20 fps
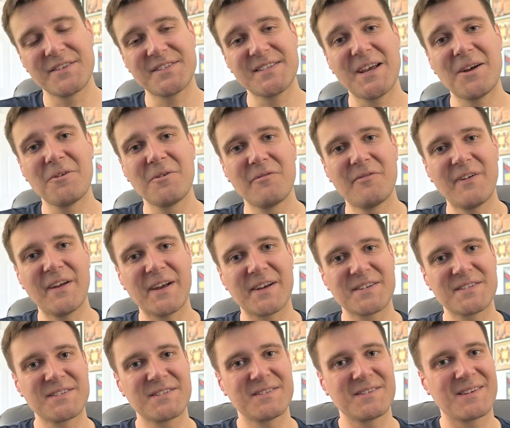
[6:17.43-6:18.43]
sound
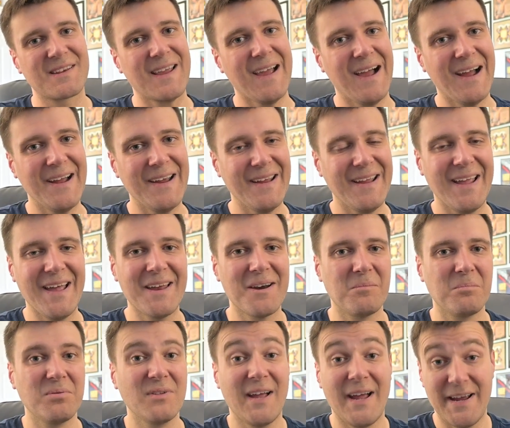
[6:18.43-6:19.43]
effects guy had
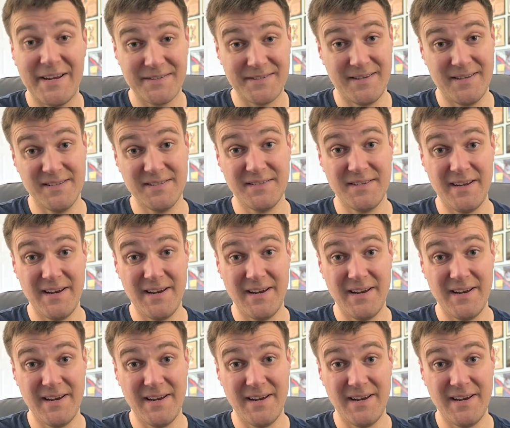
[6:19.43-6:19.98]
a blast this